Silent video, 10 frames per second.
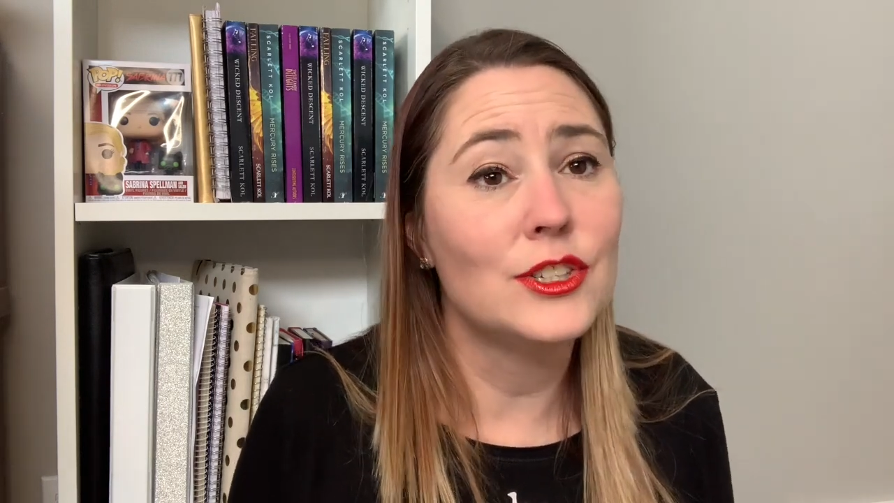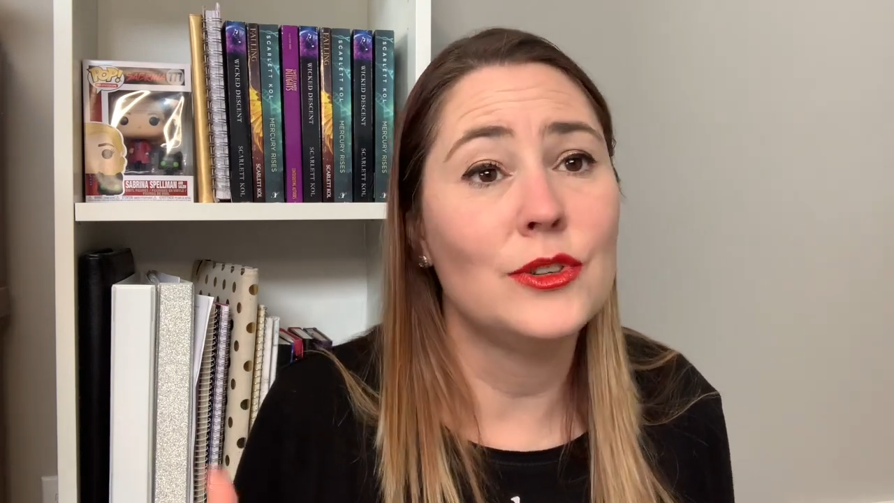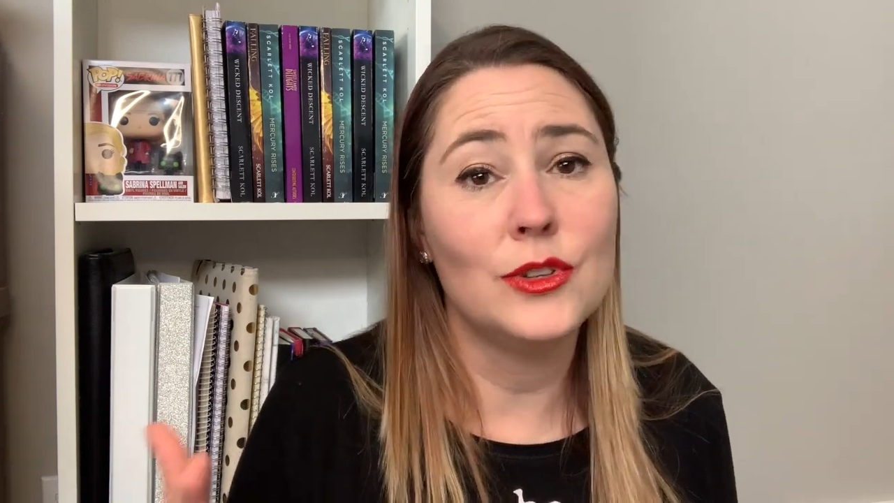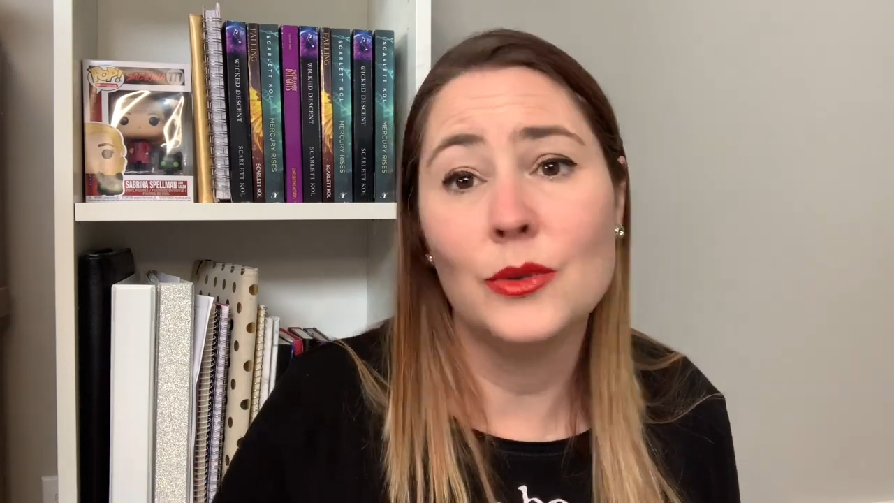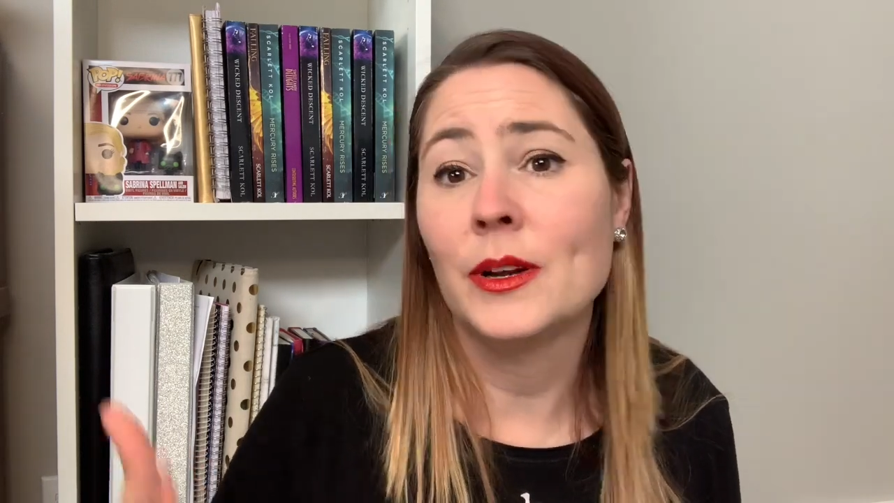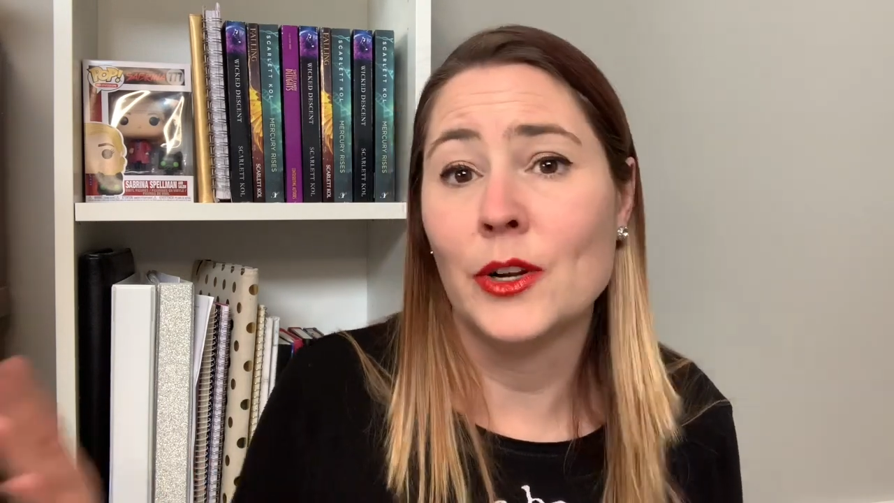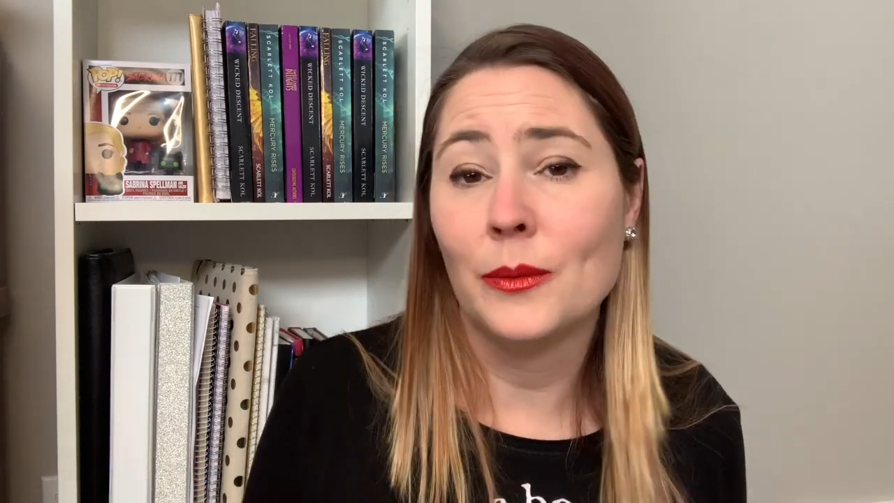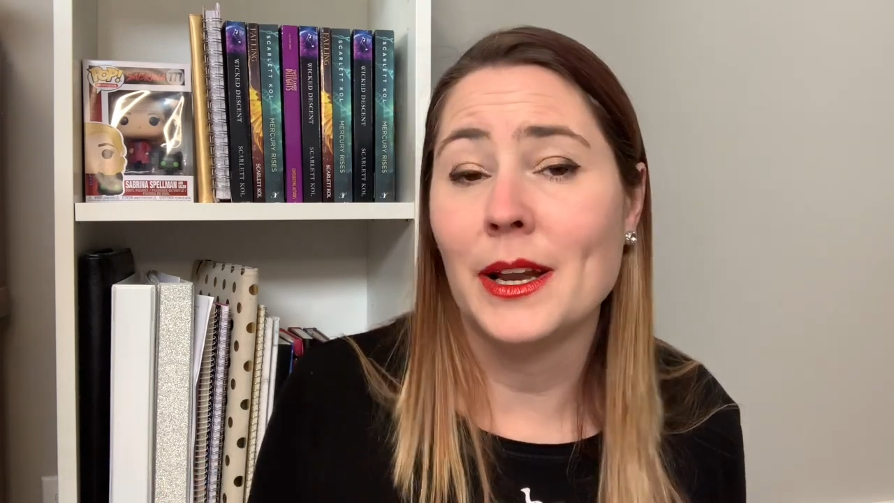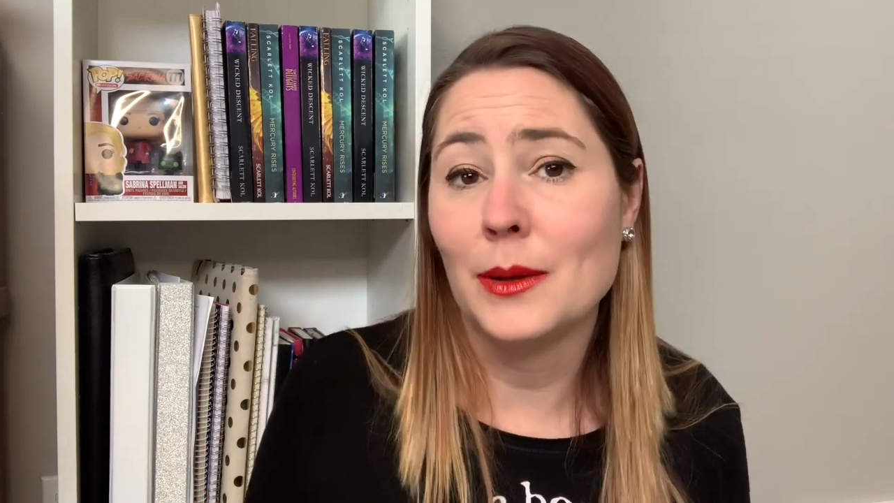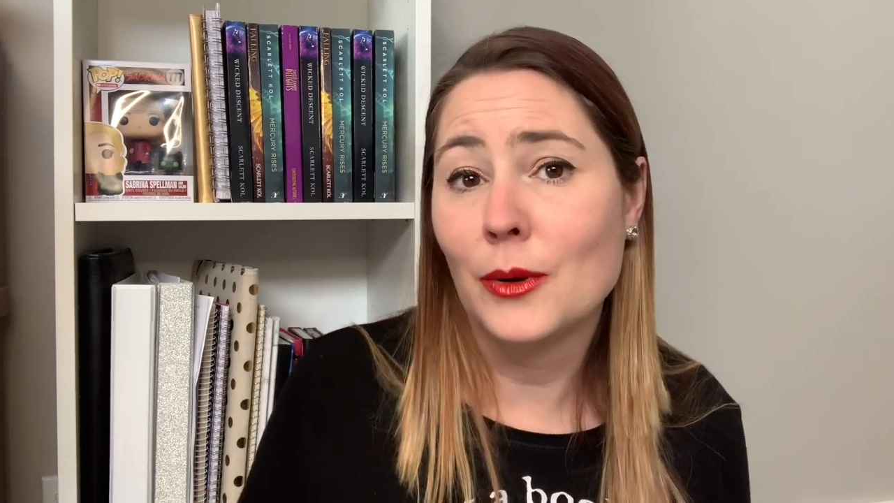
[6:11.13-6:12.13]
you and your
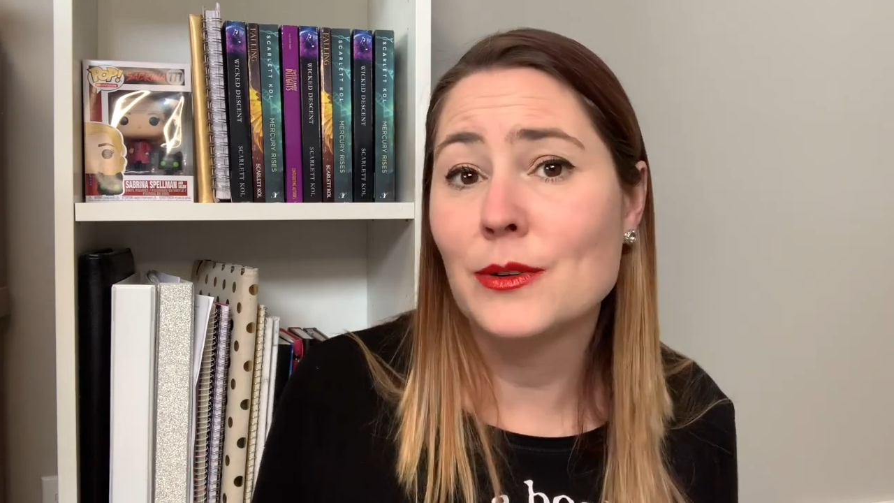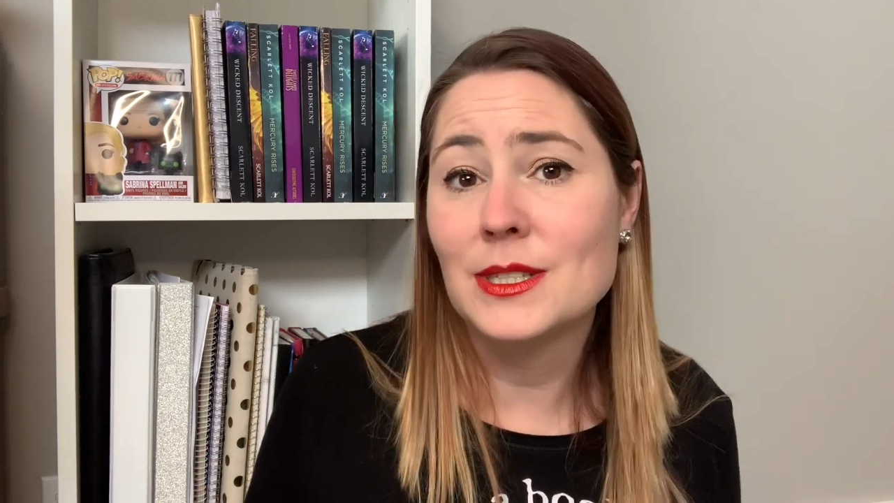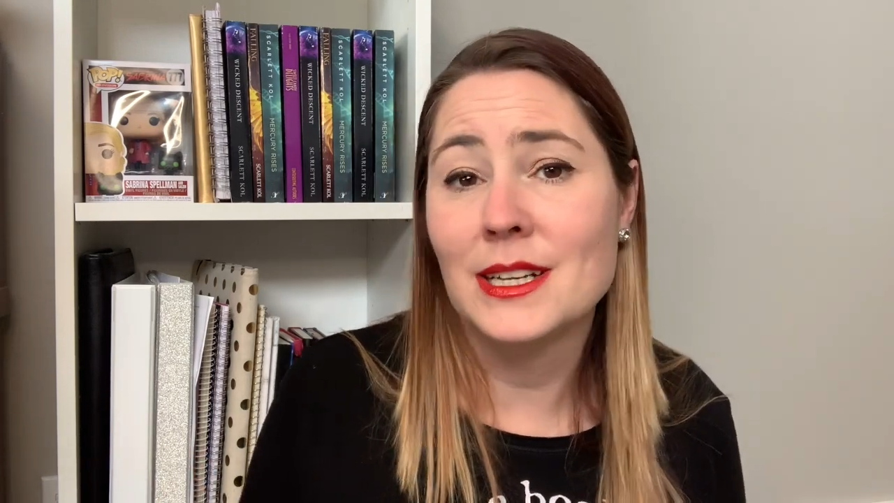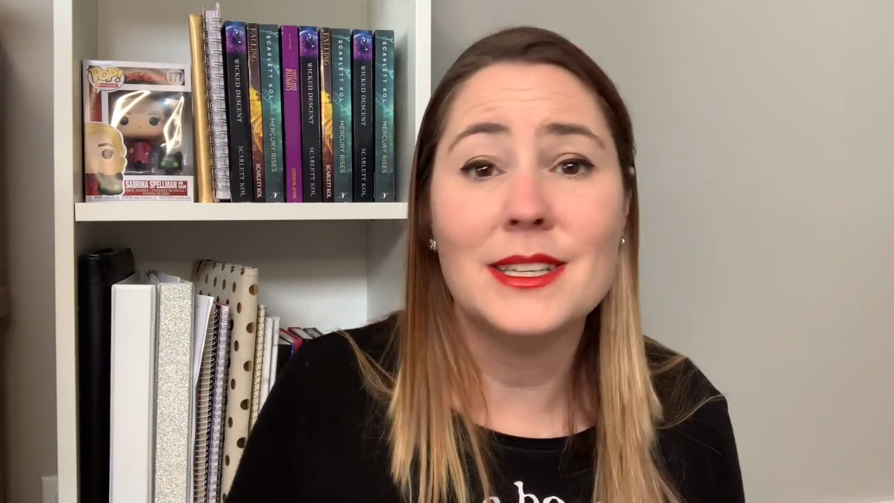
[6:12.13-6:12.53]
writing process